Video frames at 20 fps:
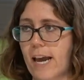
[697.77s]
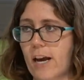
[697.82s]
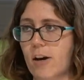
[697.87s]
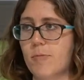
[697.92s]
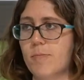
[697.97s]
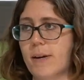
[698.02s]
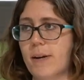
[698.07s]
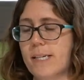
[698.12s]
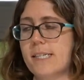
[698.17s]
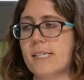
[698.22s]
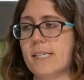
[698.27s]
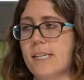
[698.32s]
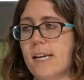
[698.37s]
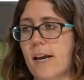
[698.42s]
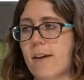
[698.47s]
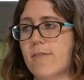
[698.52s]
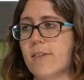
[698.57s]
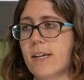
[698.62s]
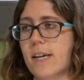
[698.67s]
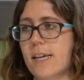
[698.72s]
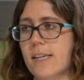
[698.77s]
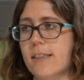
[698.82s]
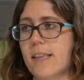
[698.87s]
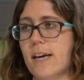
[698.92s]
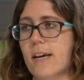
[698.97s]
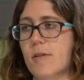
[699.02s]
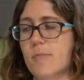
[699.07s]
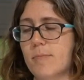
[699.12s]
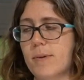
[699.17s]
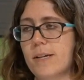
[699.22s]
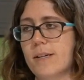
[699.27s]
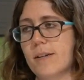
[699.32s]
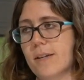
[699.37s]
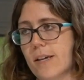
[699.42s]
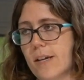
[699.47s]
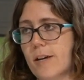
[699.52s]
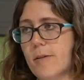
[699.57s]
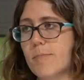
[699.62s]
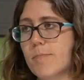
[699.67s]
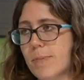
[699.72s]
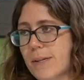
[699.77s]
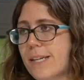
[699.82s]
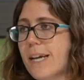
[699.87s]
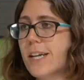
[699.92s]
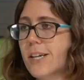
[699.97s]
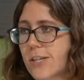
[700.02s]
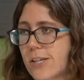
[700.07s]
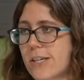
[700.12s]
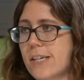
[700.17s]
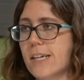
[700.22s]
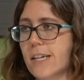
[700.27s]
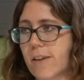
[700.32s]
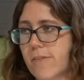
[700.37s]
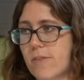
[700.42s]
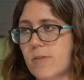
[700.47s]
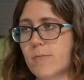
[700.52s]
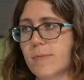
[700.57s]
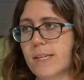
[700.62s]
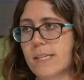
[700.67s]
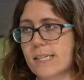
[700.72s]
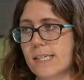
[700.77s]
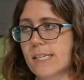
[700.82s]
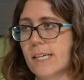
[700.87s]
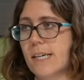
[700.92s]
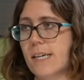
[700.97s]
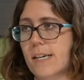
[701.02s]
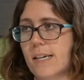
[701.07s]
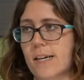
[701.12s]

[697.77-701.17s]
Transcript: how best to navigate that, but um, potentially governments,